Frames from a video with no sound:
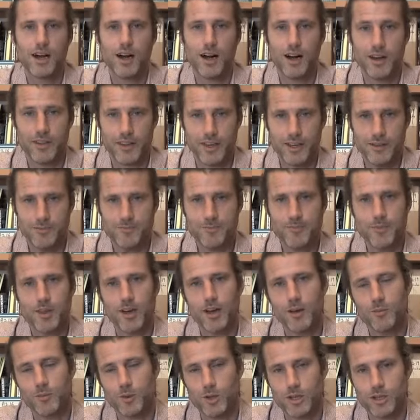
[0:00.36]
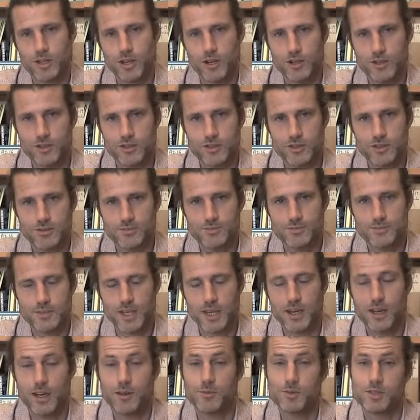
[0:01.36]
Hi there, I'm Will Cottrell,
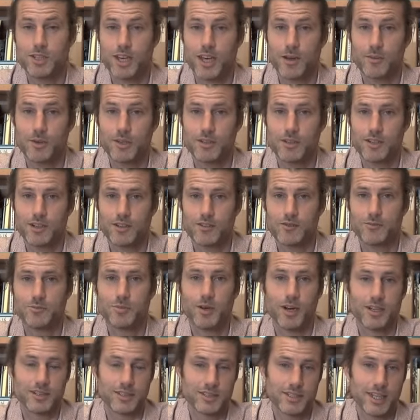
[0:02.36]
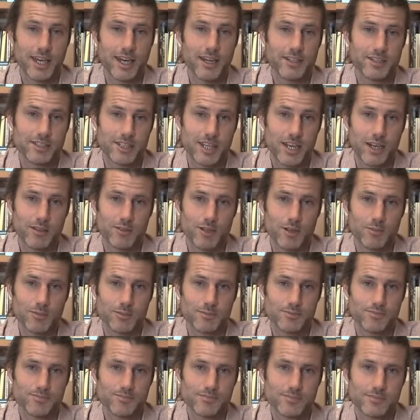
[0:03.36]
and I'm chairman of Brighton Energy Co-op.
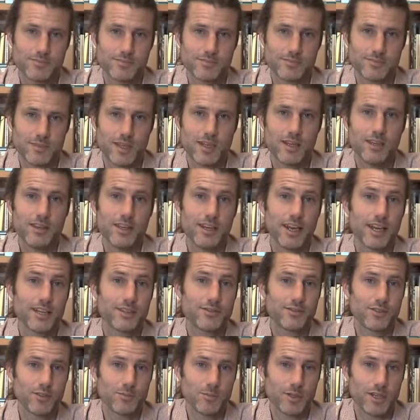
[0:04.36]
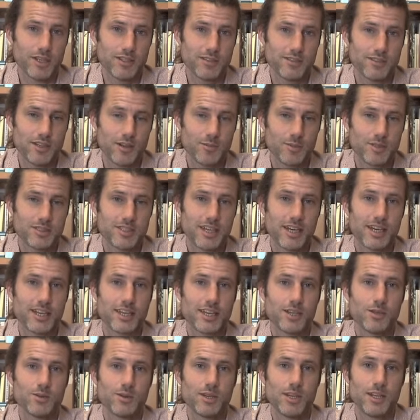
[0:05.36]
In the next few minutes, I'll be
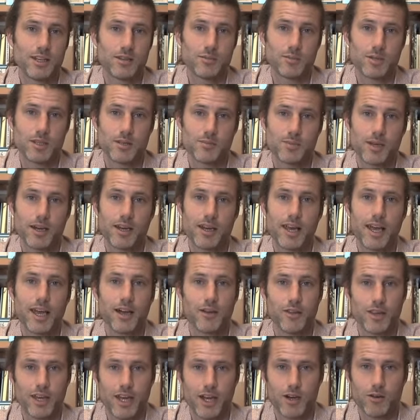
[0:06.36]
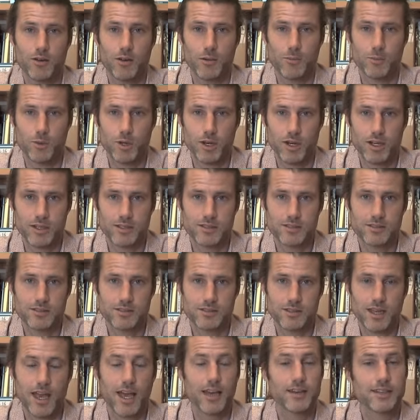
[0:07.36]
telling you a little bit about how the co-op works
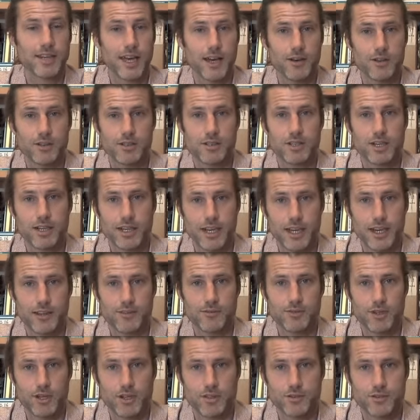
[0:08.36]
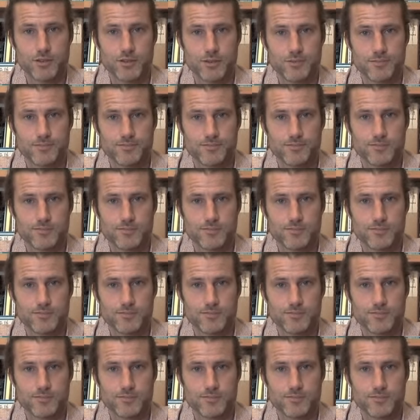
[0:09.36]
and how you can get involved.